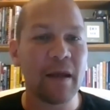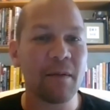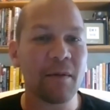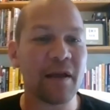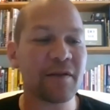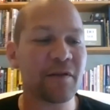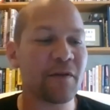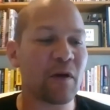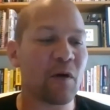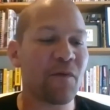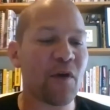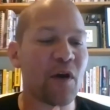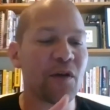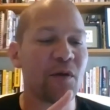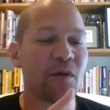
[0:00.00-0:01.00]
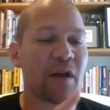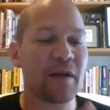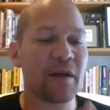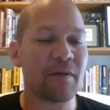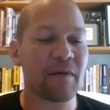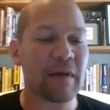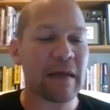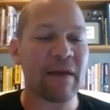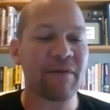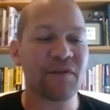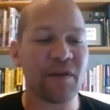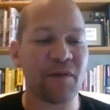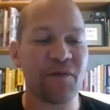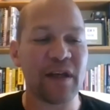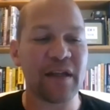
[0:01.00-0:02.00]
Because although you can have
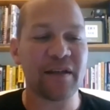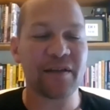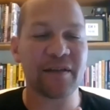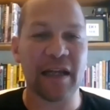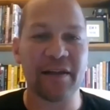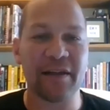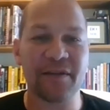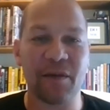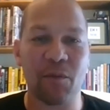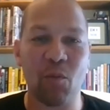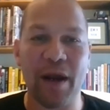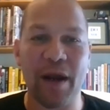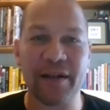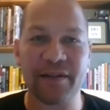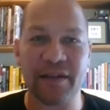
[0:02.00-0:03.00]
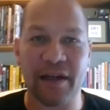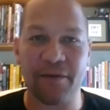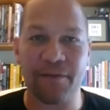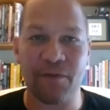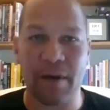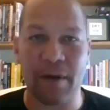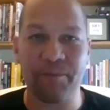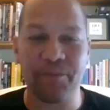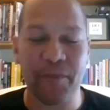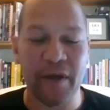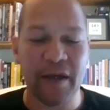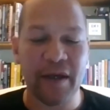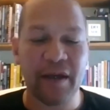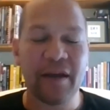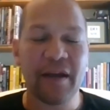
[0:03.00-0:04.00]
something to sell and somewhere to sell it from,
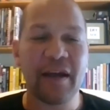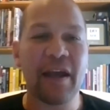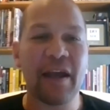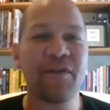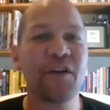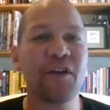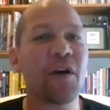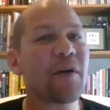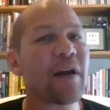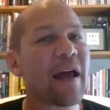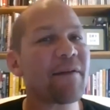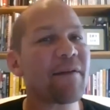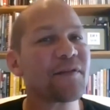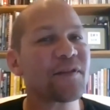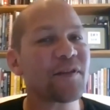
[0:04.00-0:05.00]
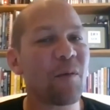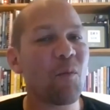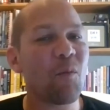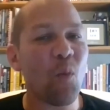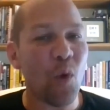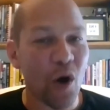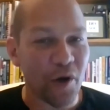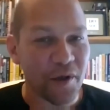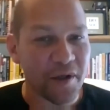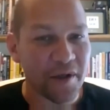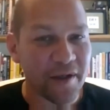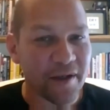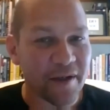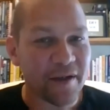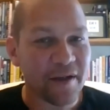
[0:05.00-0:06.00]
if you don't have
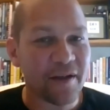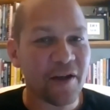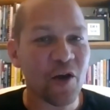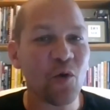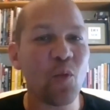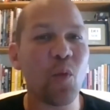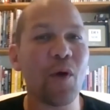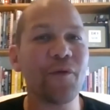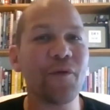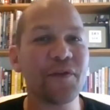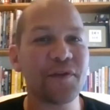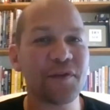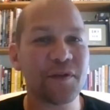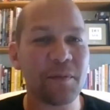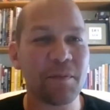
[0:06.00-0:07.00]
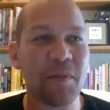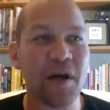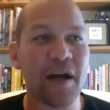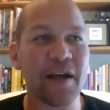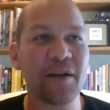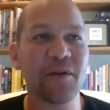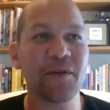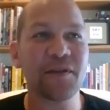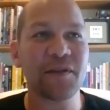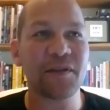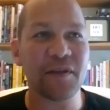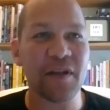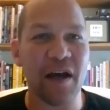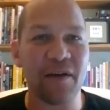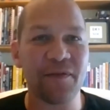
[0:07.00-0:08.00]
someone who wants to buy your
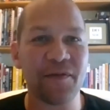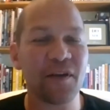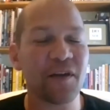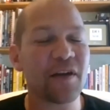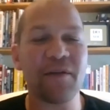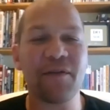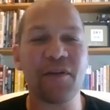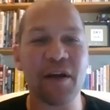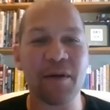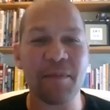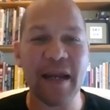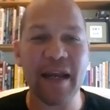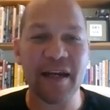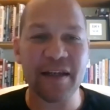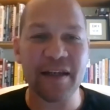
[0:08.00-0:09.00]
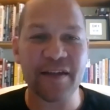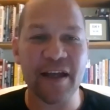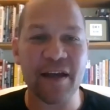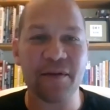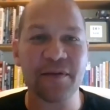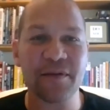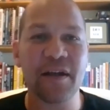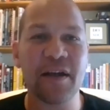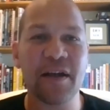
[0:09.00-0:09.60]
stuff, you're never going to make any sales.